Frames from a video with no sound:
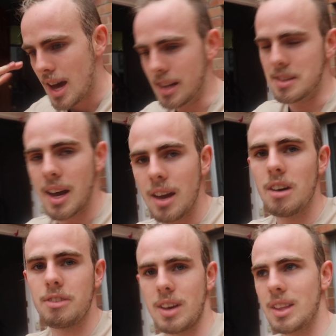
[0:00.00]
a day
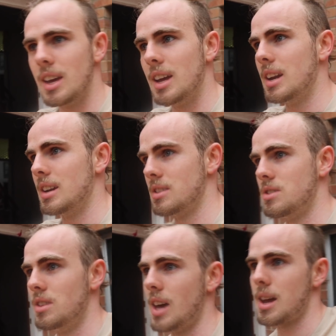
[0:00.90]
off, and then
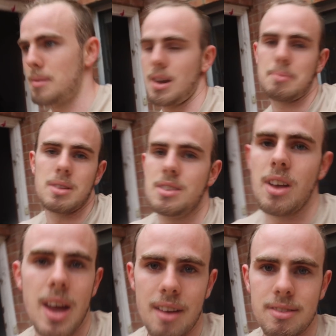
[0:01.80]
do that up
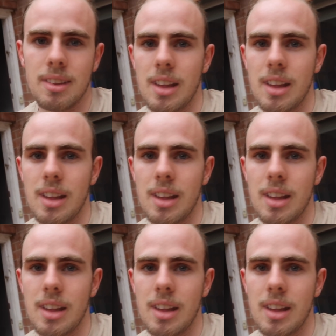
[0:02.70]
until I have to